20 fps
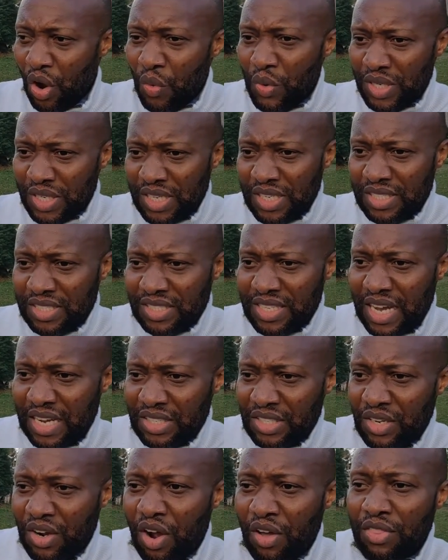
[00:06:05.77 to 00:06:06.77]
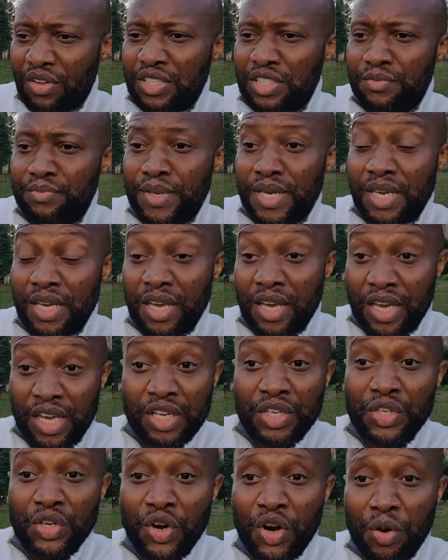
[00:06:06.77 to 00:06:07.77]
how it is that others may
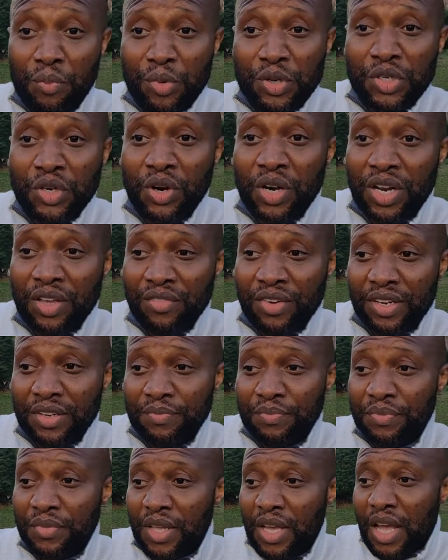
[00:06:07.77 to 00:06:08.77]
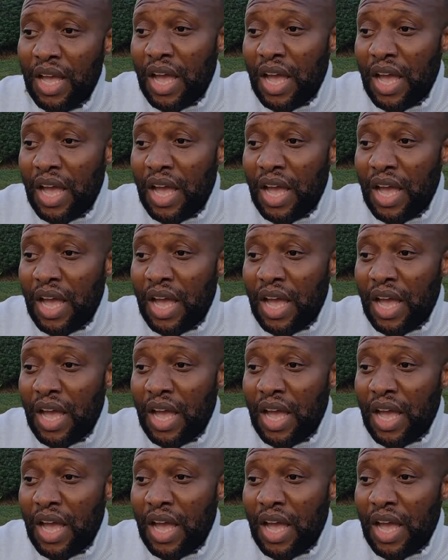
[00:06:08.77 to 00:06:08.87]
interpret our living.